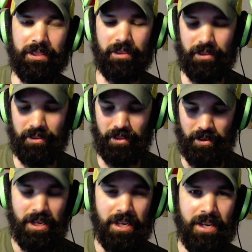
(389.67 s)
So
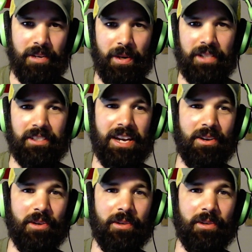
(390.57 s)
it depends on how crazy